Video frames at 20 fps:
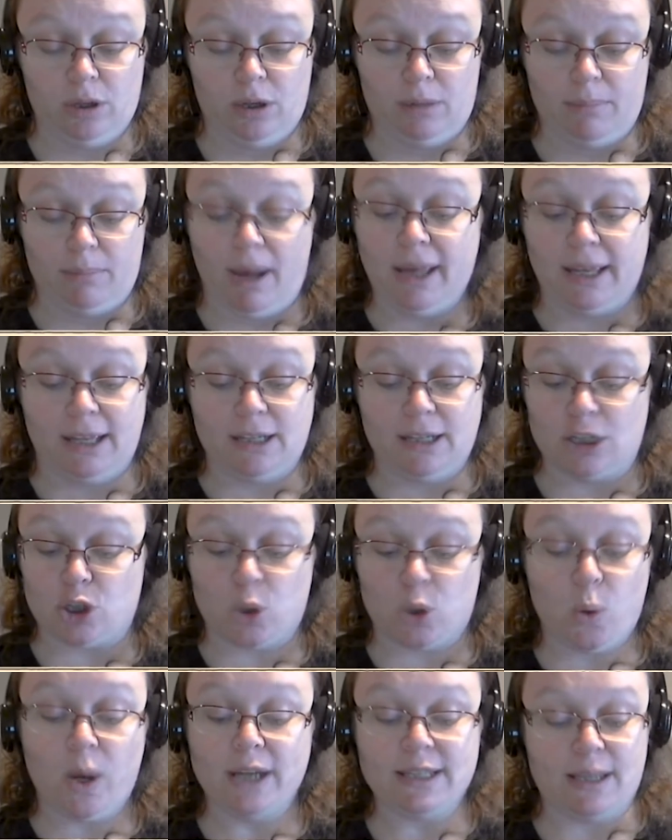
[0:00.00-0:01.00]
my head is
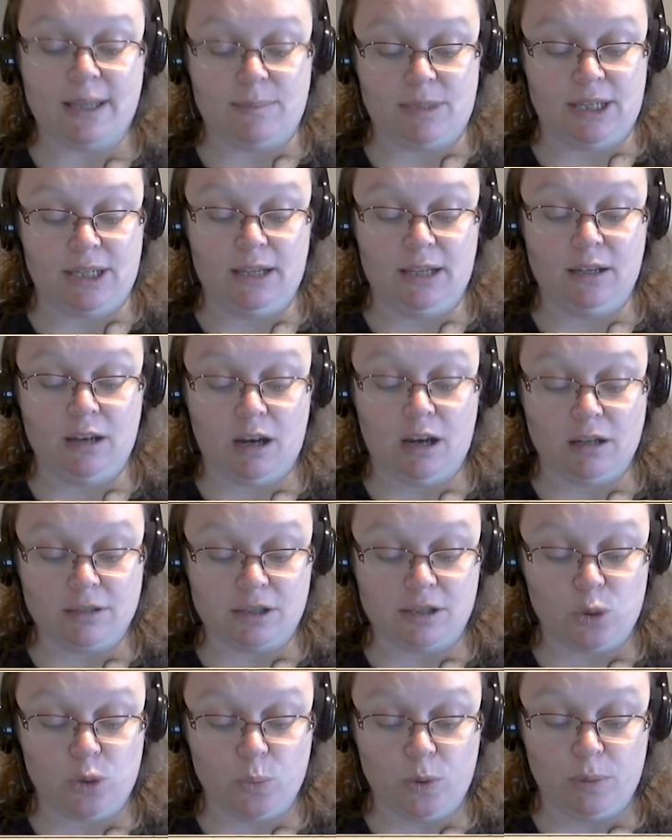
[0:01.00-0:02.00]
quite empty,"
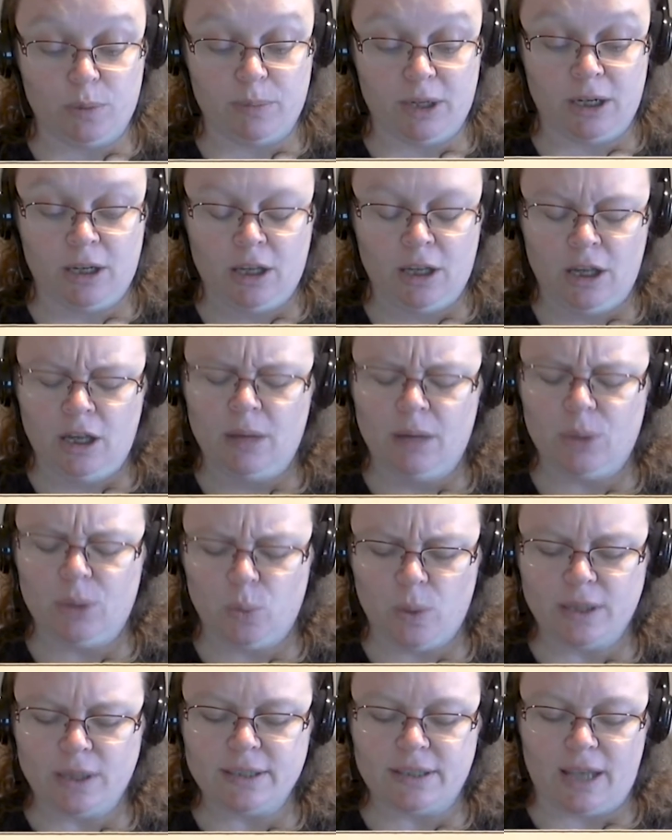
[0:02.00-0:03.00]
answered the Woodman, "but
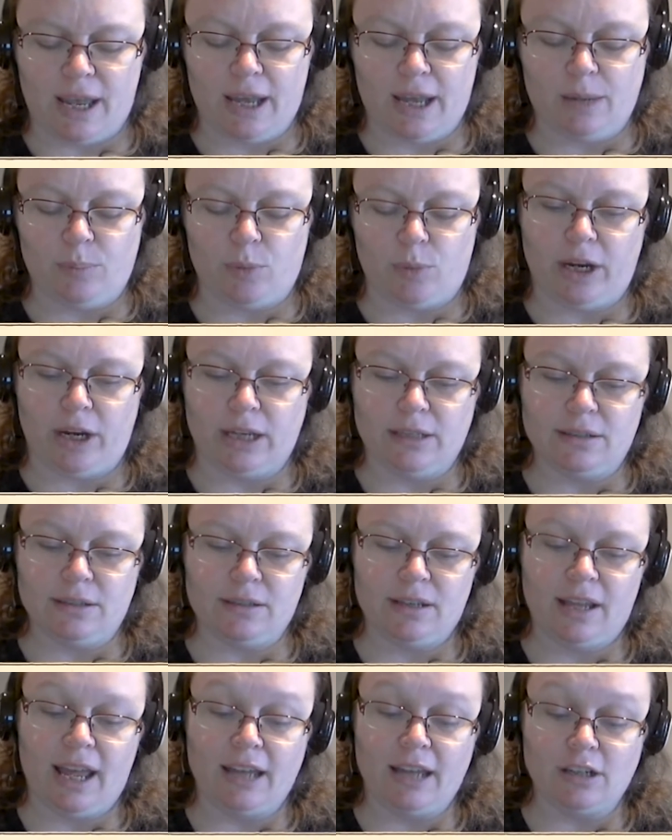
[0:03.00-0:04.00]
once I had brains,
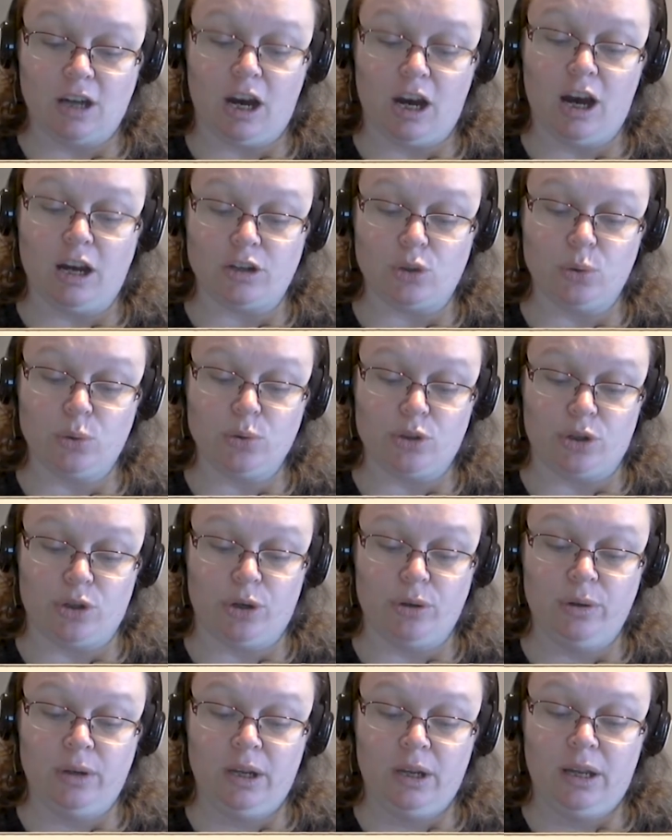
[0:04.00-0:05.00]
and a heart
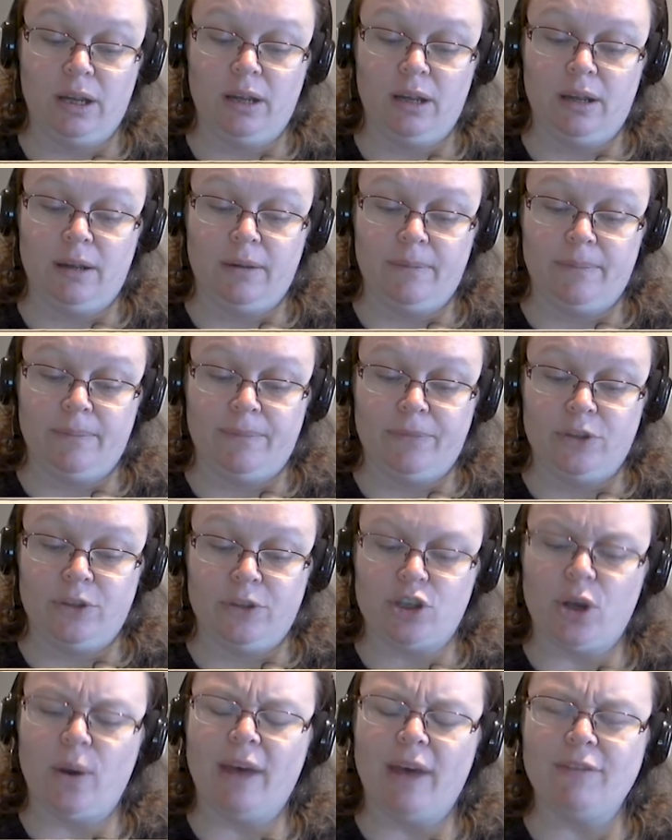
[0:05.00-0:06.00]
also.
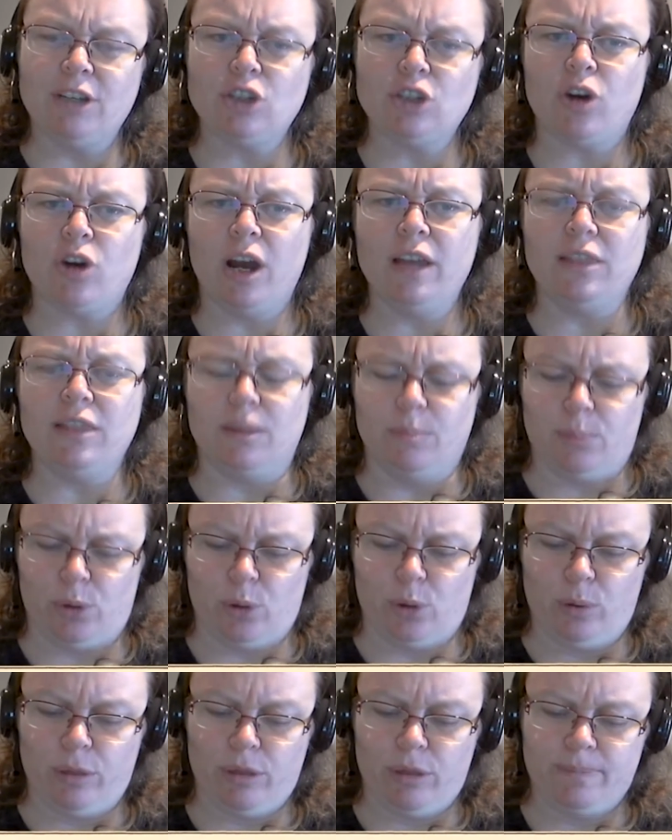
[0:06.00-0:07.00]
So having tried them
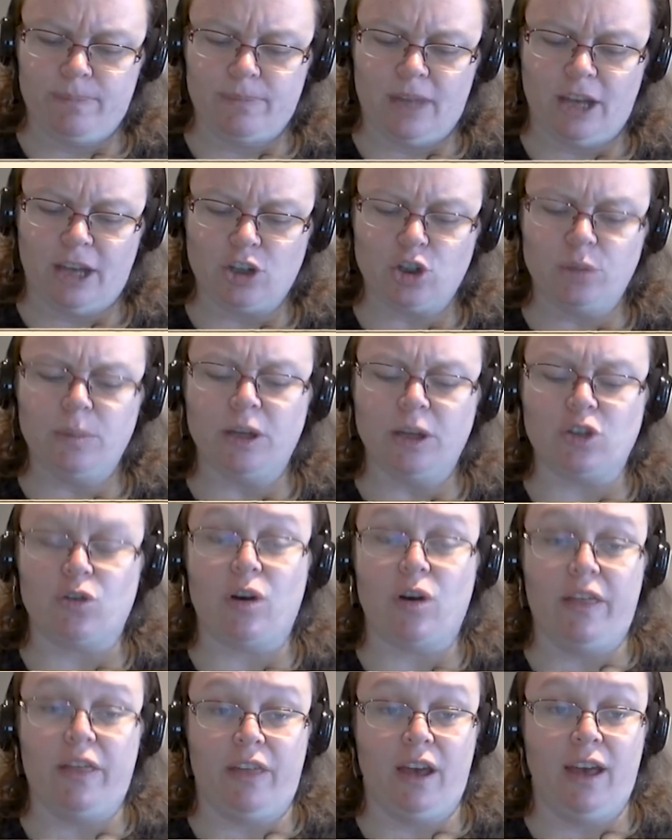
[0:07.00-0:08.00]
both, I should much
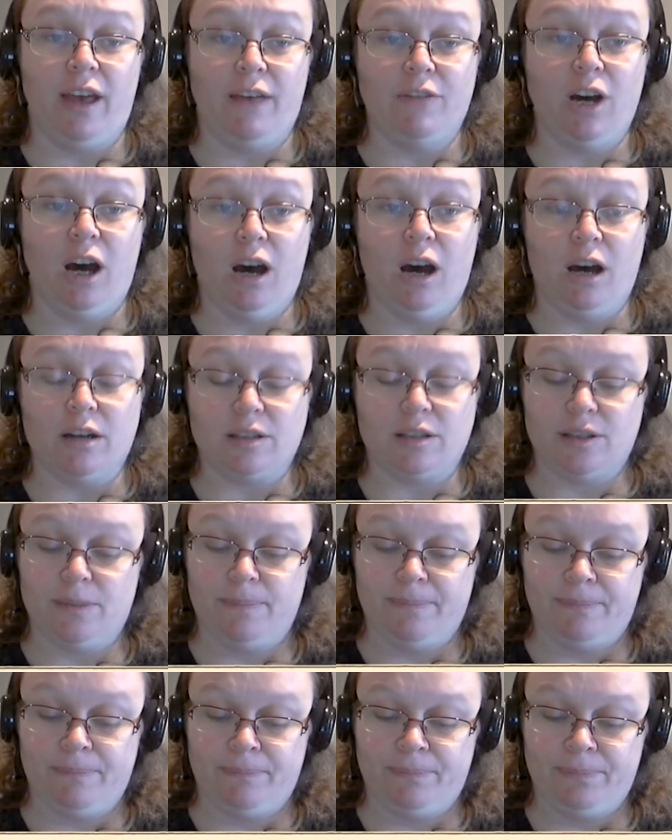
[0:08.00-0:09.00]
rather have a heart."
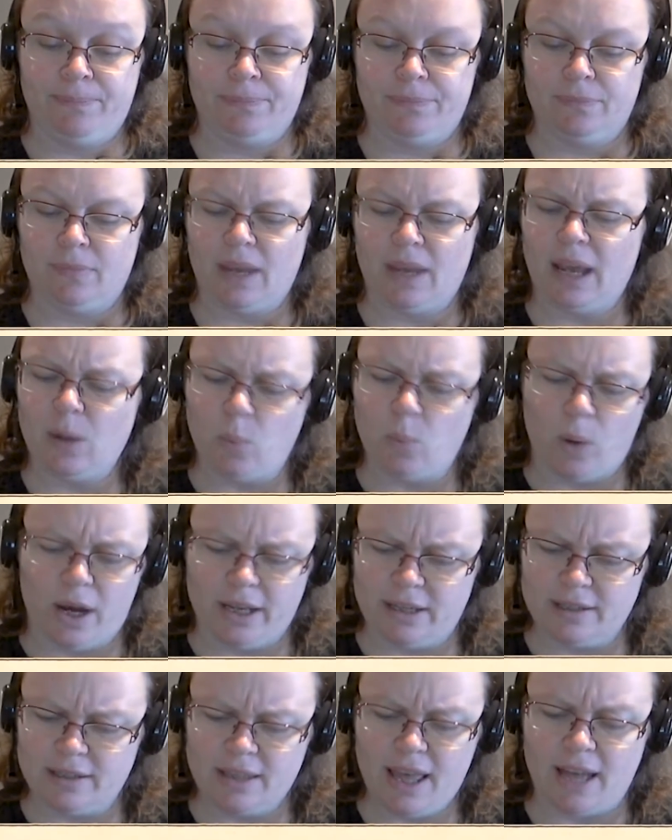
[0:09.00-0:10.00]
"And why
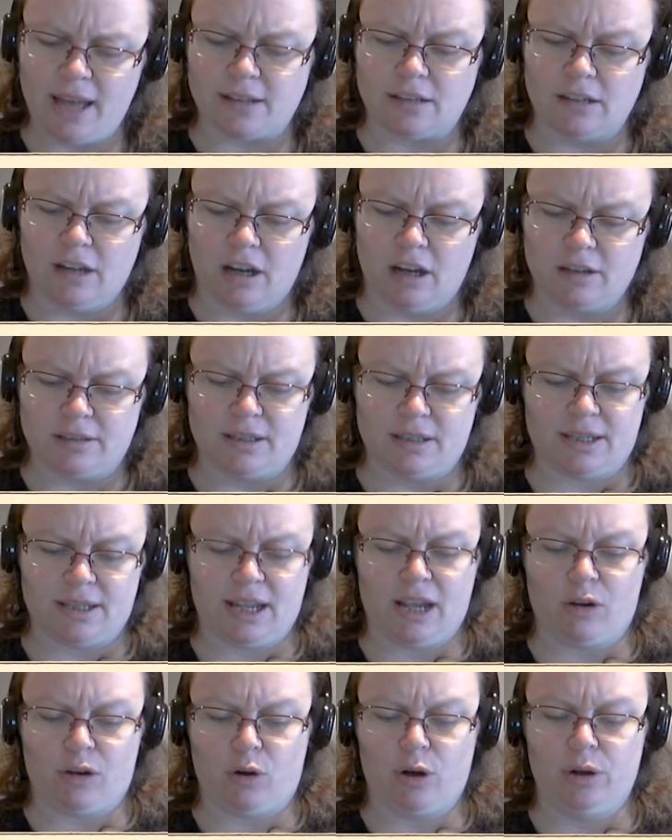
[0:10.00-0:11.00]
is that?" asked the
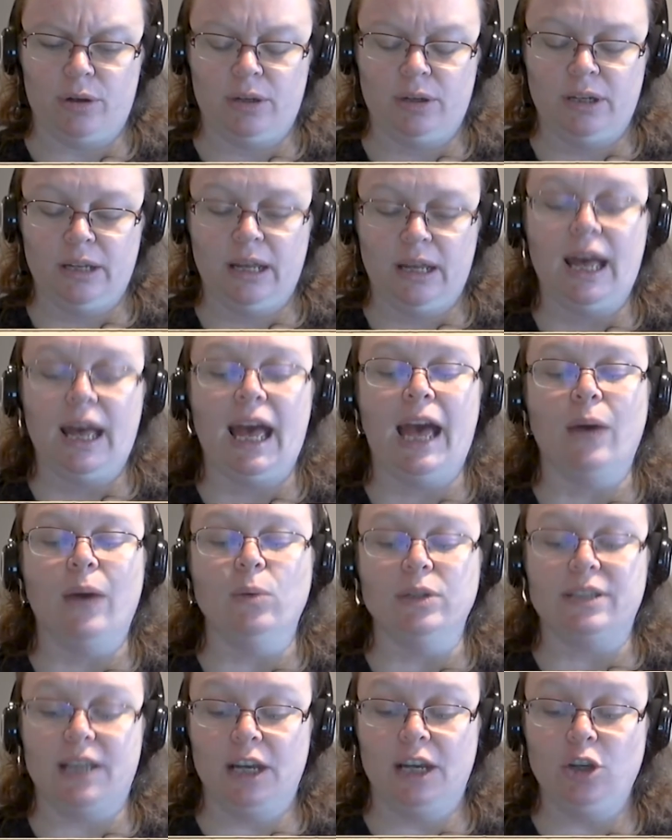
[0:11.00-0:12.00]
Scarecrow. "I
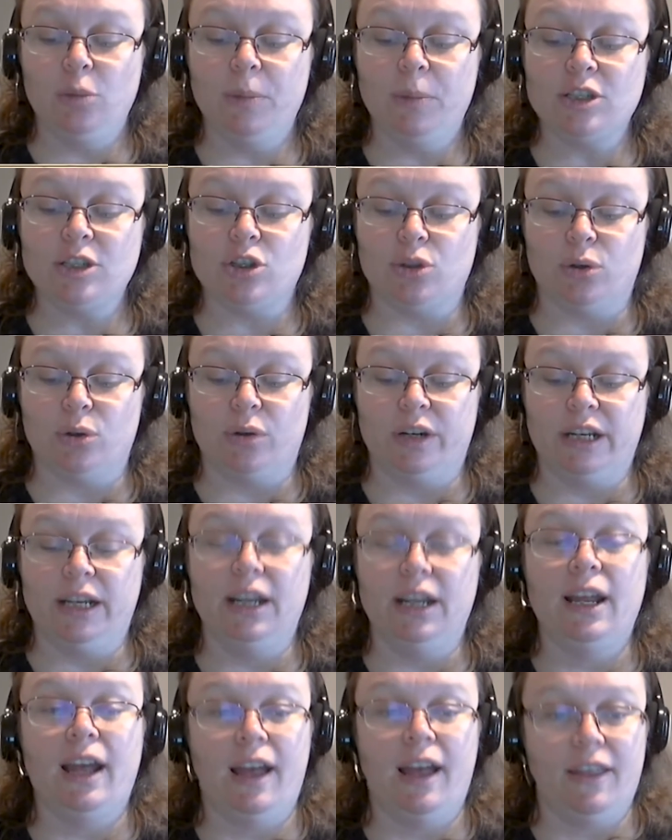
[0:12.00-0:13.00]
will tell you my story,
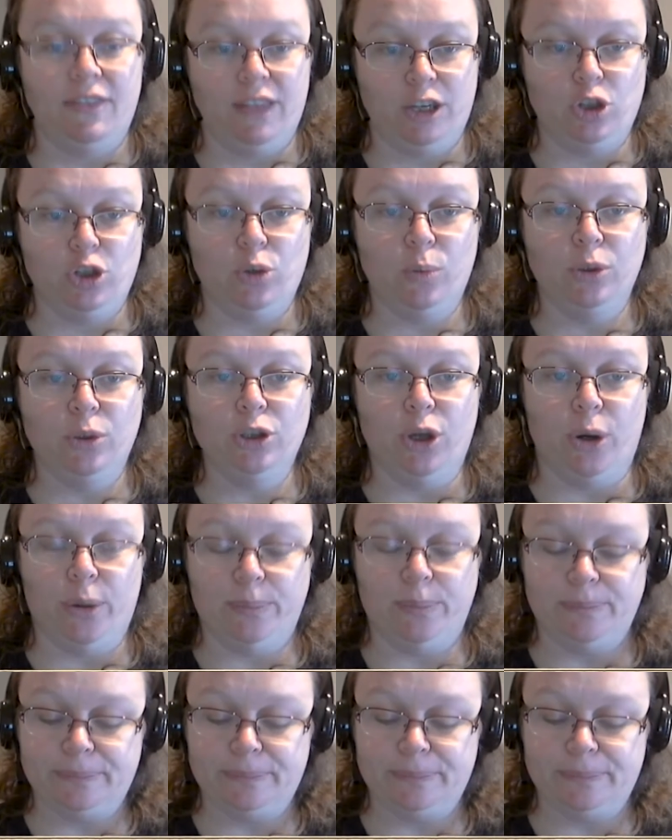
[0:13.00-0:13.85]
and then you will know."